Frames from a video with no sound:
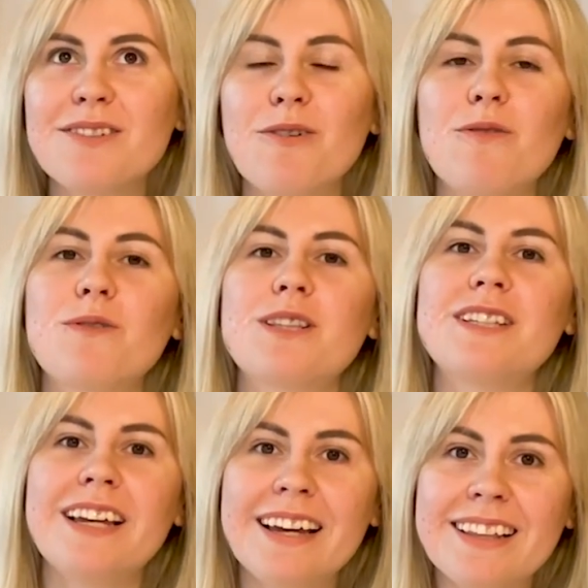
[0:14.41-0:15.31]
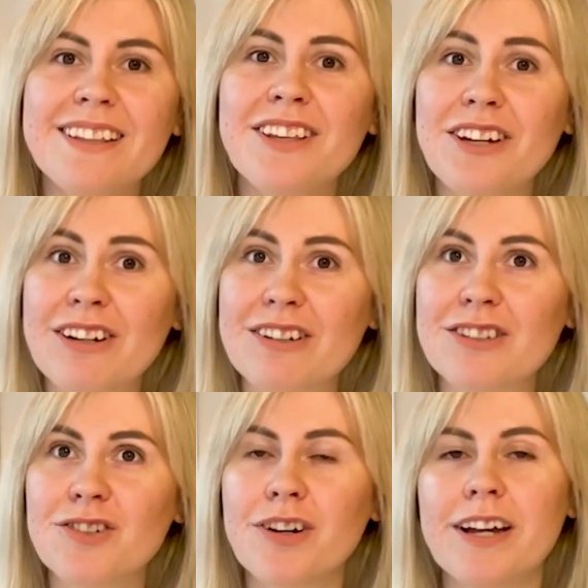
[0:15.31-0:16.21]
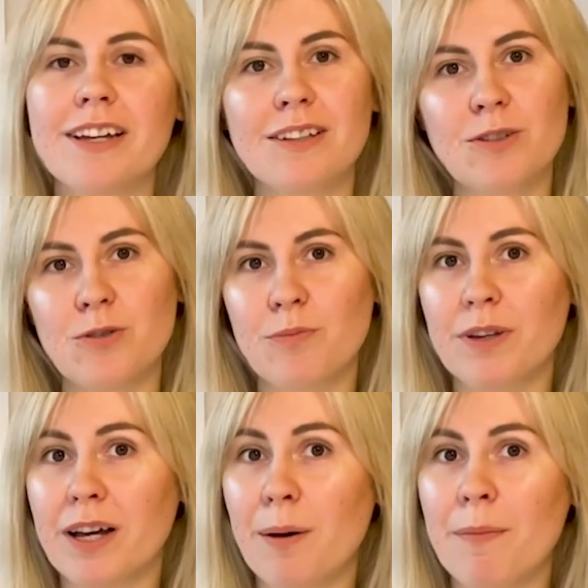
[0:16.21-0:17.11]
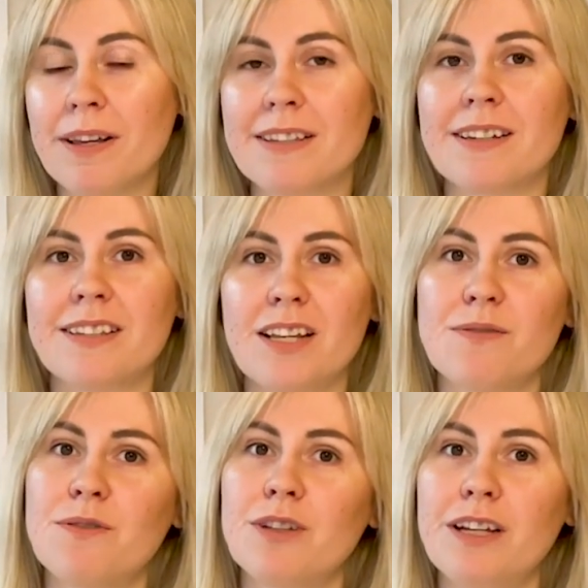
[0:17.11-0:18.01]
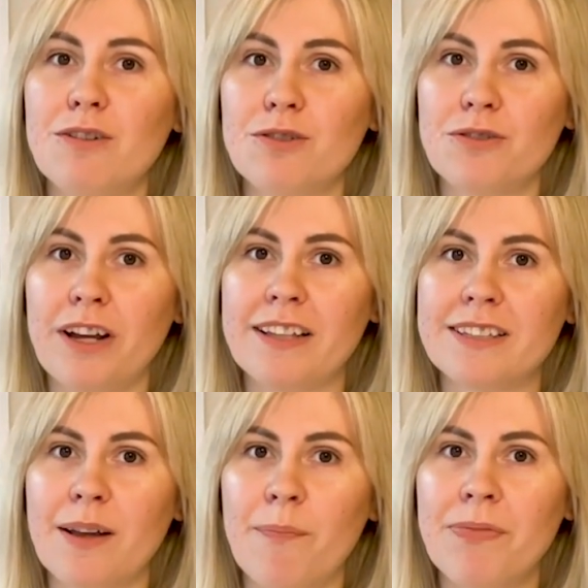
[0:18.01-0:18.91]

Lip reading: over 10 years trying to become a successful illustrator,